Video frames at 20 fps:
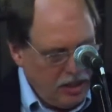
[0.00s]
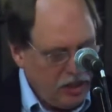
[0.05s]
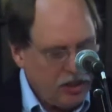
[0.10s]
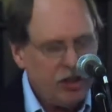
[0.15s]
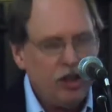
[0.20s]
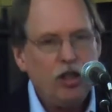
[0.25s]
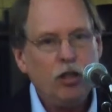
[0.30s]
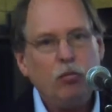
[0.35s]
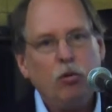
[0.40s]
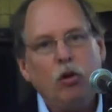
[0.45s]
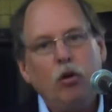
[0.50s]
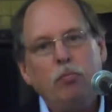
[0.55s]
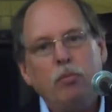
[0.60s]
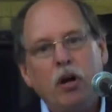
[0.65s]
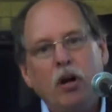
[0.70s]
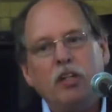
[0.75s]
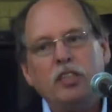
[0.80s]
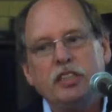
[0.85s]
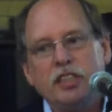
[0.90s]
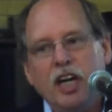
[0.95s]
So the World
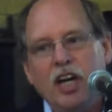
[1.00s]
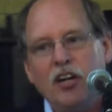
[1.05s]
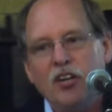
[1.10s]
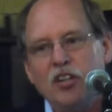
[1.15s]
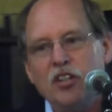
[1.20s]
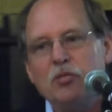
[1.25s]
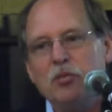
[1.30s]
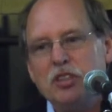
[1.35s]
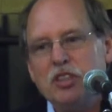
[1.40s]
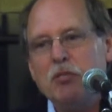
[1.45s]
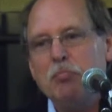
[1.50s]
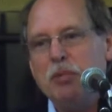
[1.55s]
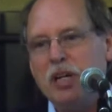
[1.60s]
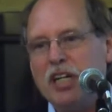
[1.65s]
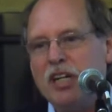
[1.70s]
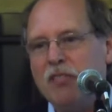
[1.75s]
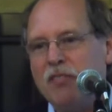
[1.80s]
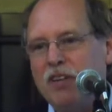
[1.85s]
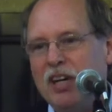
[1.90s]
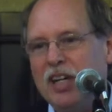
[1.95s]
Parks Congress was a
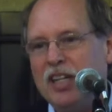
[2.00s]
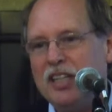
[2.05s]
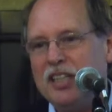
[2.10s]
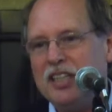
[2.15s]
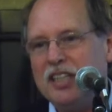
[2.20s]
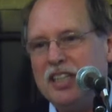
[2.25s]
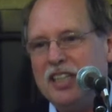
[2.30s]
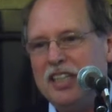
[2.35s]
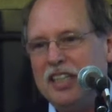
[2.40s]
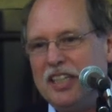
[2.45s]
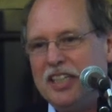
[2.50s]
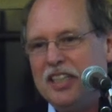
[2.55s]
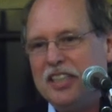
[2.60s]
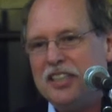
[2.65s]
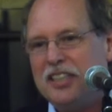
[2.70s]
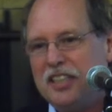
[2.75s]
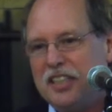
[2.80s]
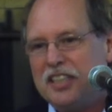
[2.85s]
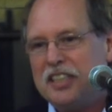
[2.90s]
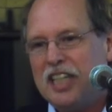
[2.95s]
big event.
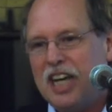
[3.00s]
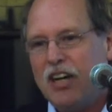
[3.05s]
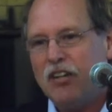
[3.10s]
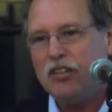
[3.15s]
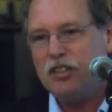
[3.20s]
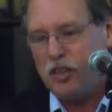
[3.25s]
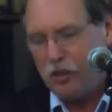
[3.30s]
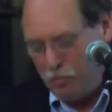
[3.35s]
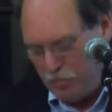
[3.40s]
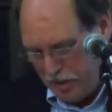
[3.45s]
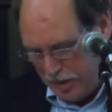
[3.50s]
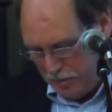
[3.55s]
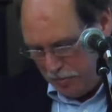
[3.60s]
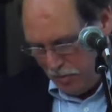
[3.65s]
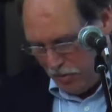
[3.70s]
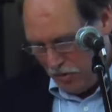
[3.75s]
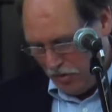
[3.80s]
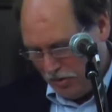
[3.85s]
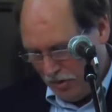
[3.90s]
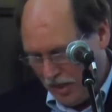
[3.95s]
6,000
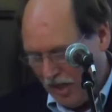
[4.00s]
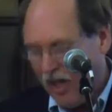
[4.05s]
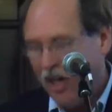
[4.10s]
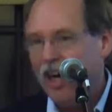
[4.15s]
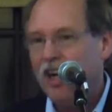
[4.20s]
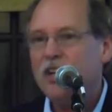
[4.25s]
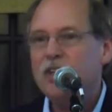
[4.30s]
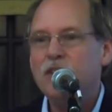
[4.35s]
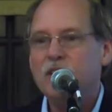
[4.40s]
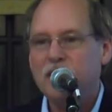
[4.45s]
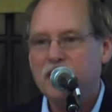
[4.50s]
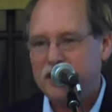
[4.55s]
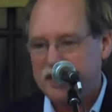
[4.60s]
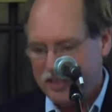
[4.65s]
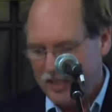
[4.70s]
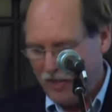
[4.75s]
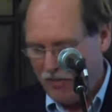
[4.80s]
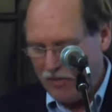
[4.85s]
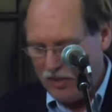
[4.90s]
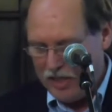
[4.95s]
people,
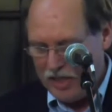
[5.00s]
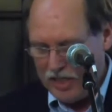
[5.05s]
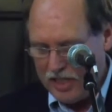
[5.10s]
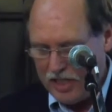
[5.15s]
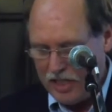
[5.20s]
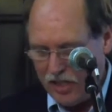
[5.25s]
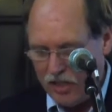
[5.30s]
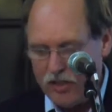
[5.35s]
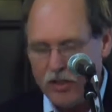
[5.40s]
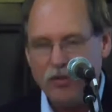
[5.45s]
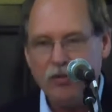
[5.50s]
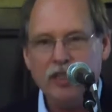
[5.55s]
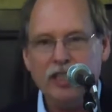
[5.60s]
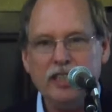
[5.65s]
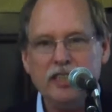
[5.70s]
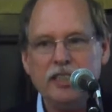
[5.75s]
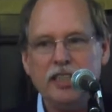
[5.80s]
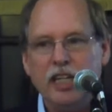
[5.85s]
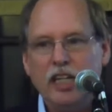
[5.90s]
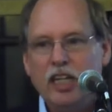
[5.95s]
170
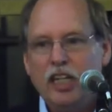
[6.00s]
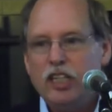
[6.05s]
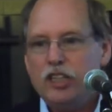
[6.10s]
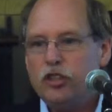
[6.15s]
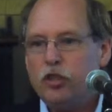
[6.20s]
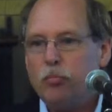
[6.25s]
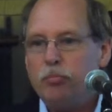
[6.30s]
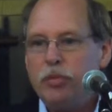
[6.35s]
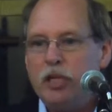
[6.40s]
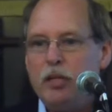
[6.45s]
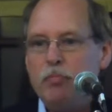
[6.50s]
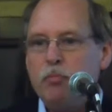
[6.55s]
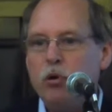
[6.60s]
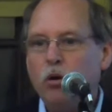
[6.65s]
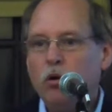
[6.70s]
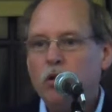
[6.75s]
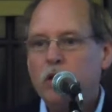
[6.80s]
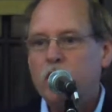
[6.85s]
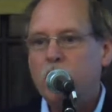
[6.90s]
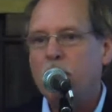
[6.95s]
countries. So
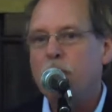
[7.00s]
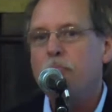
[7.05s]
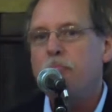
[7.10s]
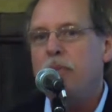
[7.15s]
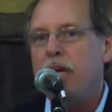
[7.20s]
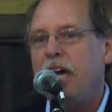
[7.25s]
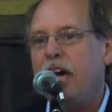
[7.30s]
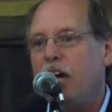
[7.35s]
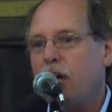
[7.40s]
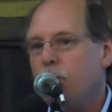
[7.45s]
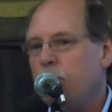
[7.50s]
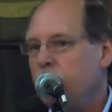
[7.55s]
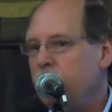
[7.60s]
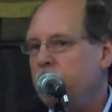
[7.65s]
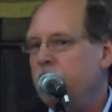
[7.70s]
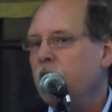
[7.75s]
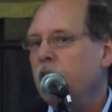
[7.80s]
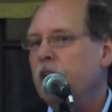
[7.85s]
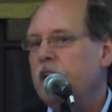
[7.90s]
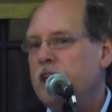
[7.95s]
people come back with
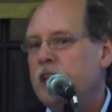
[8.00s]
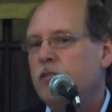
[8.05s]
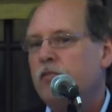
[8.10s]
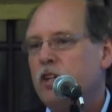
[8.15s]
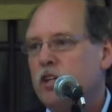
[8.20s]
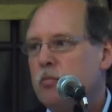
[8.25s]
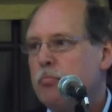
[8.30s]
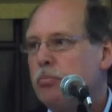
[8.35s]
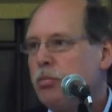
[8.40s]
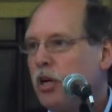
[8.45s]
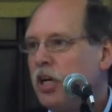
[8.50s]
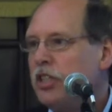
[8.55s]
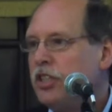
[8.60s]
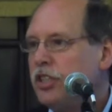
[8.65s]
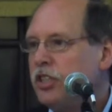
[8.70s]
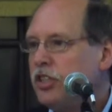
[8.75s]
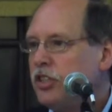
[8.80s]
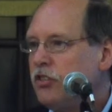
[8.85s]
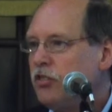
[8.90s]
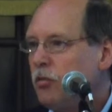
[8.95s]
very different
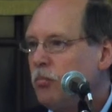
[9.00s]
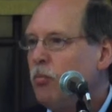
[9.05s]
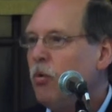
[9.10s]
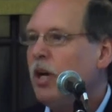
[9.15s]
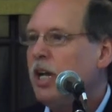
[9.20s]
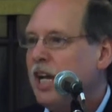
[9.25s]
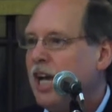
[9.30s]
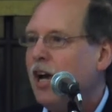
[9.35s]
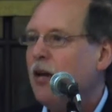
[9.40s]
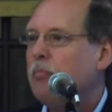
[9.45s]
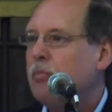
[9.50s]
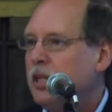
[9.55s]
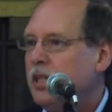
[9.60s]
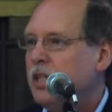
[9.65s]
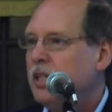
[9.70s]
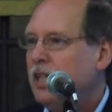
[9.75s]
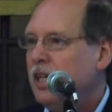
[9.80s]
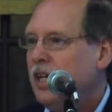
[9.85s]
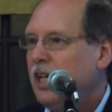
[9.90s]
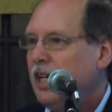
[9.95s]
impressions from what
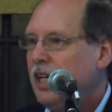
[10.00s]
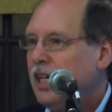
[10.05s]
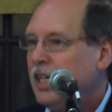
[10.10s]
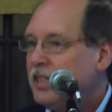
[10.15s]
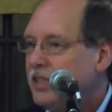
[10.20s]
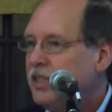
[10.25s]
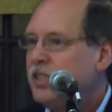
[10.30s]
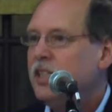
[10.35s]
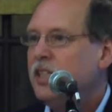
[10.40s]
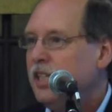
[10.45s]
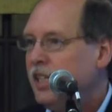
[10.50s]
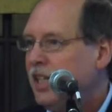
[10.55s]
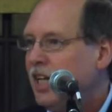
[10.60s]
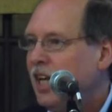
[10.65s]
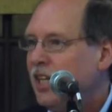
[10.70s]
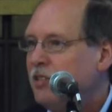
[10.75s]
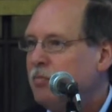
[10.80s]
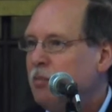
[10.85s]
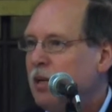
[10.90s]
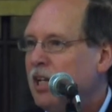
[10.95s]
happened at Sydney.
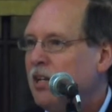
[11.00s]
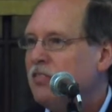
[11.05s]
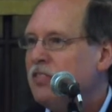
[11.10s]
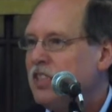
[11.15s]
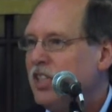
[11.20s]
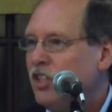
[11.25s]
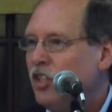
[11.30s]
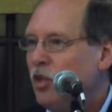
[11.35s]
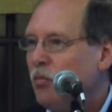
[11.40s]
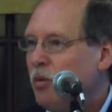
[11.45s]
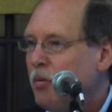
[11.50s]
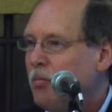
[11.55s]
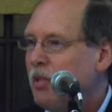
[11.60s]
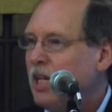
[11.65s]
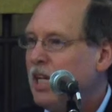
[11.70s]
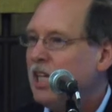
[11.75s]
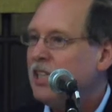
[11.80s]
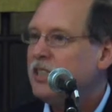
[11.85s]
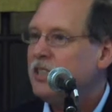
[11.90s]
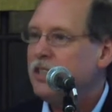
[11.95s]
I may have said Durban,
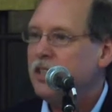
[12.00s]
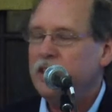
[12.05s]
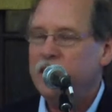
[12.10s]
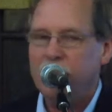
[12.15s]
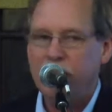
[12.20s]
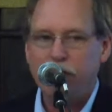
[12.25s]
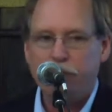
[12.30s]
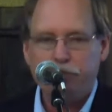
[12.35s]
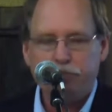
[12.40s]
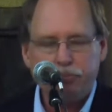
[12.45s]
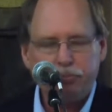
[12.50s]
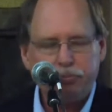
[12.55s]
but at Sydney.